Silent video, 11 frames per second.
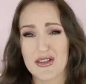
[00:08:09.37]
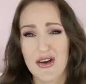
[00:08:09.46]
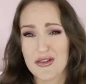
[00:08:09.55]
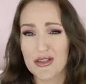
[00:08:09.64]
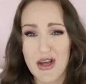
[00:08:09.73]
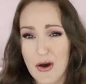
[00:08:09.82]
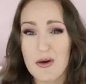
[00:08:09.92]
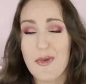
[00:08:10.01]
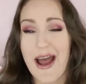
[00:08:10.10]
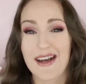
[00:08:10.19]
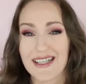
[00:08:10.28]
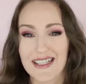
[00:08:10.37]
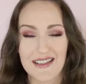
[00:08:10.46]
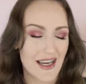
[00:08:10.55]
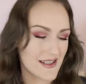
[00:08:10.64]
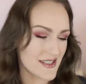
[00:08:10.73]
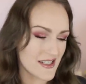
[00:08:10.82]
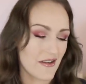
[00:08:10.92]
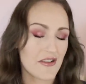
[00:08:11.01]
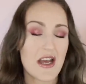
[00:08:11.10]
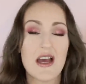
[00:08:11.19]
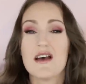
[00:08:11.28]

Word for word: you don't know about any of that stuff.